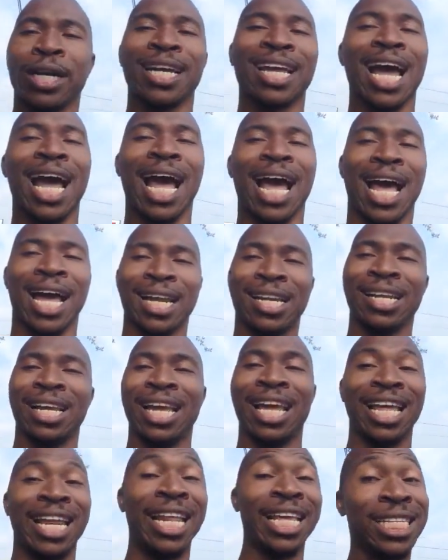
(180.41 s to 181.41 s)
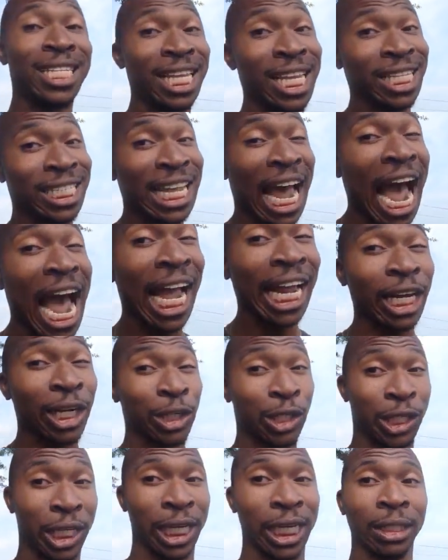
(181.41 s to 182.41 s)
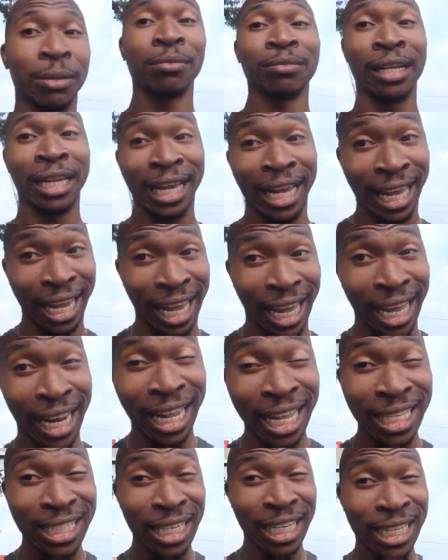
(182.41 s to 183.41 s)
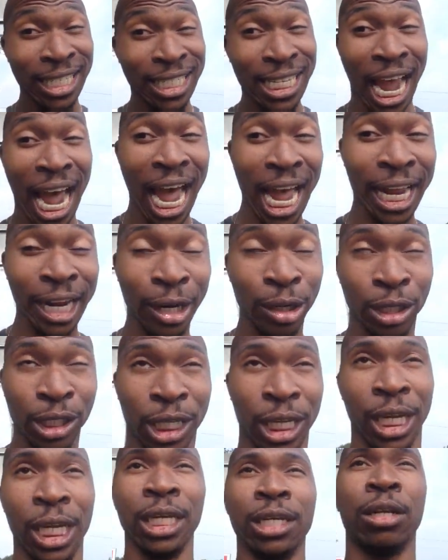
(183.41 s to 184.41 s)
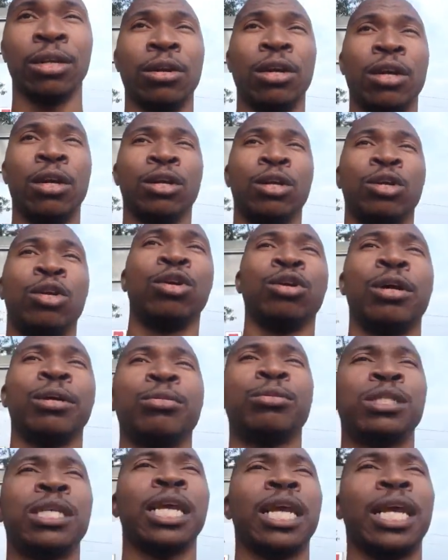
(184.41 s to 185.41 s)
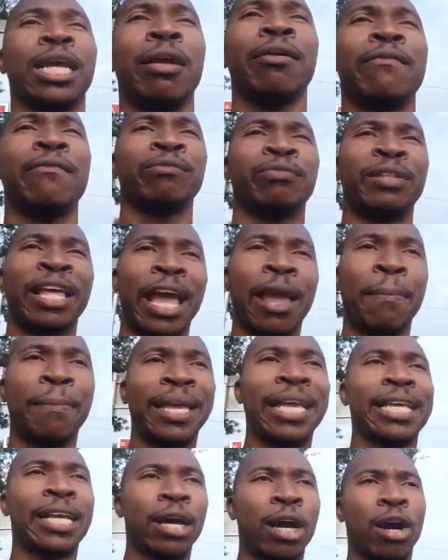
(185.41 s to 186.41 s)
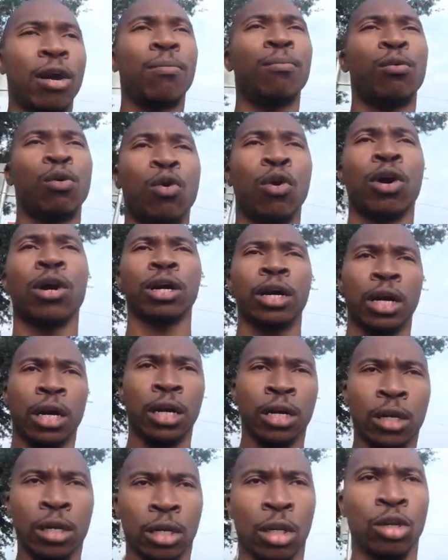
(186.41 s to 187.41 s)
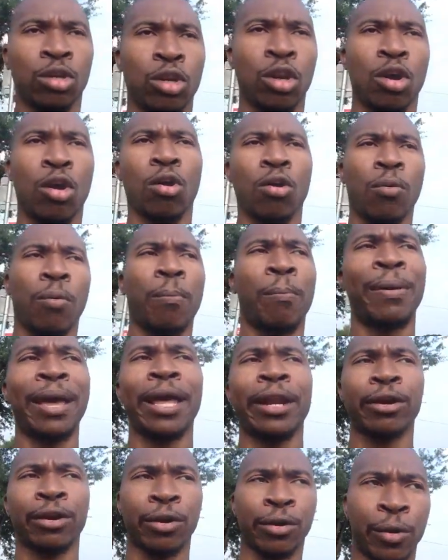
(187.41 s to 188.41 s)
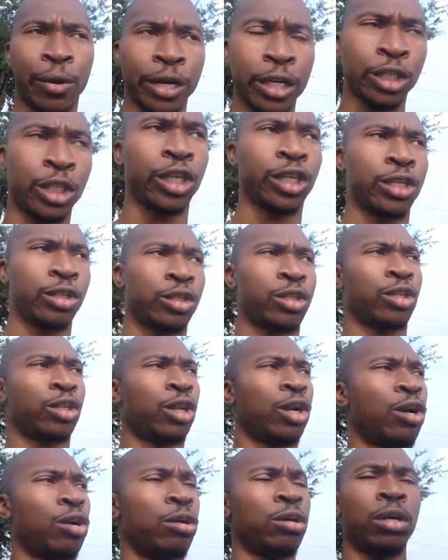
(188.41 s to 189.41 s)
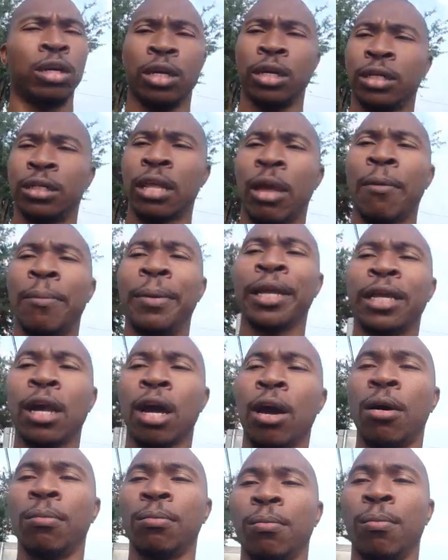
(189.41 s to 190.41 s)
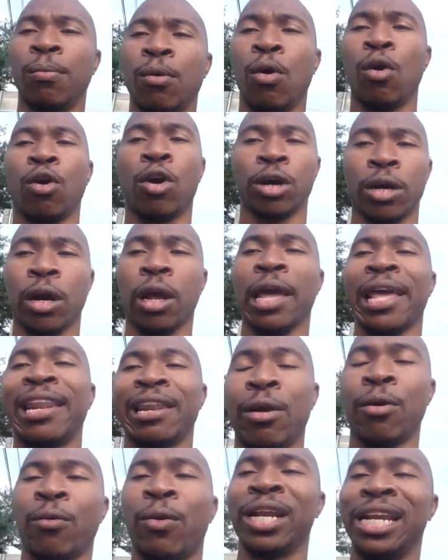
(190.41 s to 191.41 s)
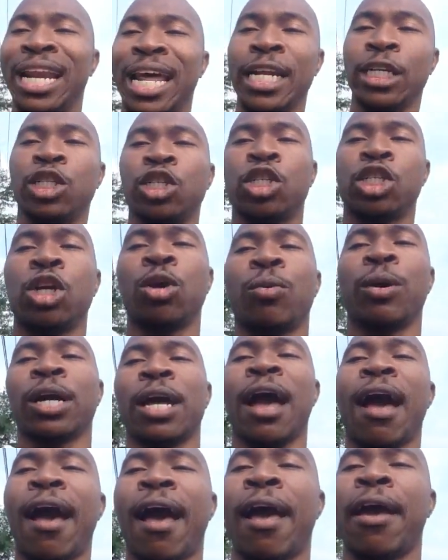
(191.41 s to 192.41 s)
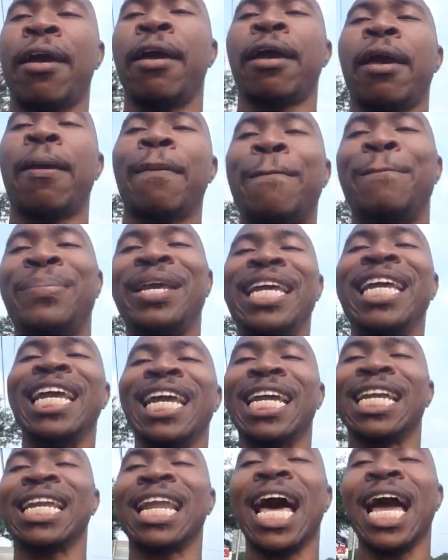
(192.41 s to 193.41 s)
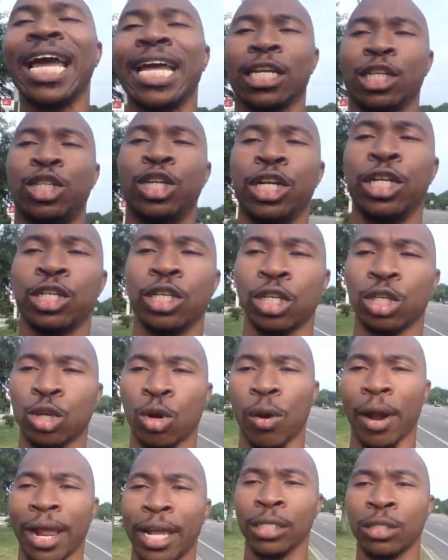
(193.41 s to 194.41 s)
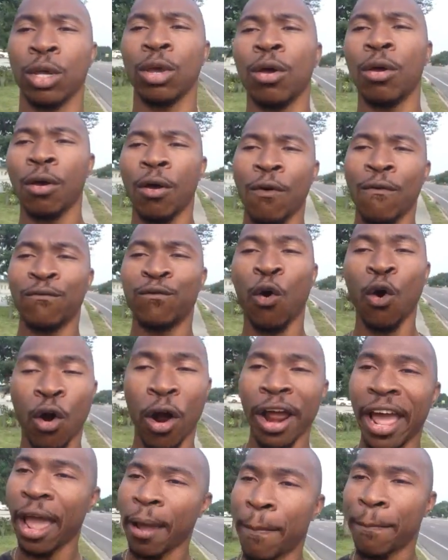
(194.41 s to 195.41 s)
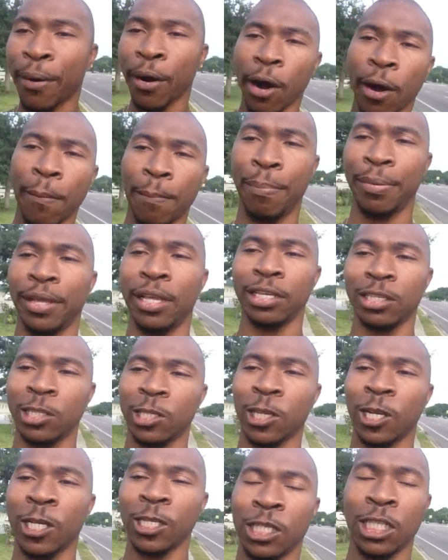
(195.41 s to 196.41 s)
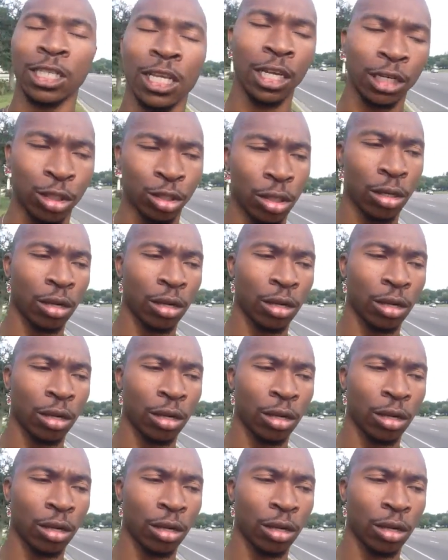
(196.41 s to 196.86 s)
of God in its entirety, you know what I'm saying? They become more, you know, better Christians, you know? They become more in a relationship with God and being like Jesus Christ for a purpose, the